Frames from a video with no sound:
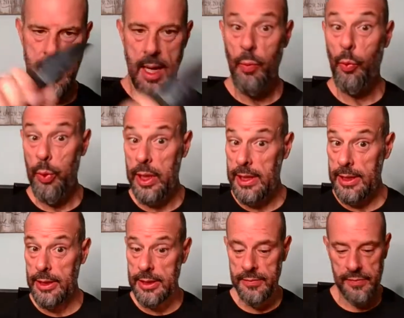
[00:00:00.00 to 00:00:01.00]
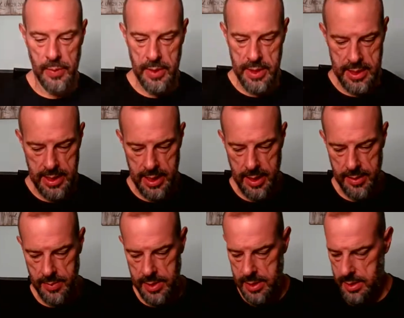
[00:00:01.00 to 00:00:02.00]
I'm really looking forward to the other
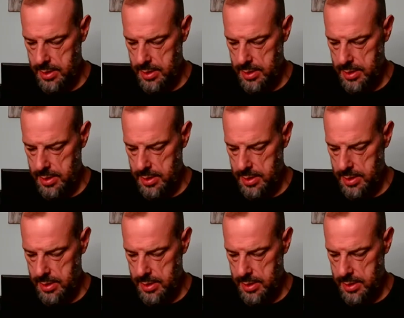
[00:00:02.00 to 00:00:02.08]
one.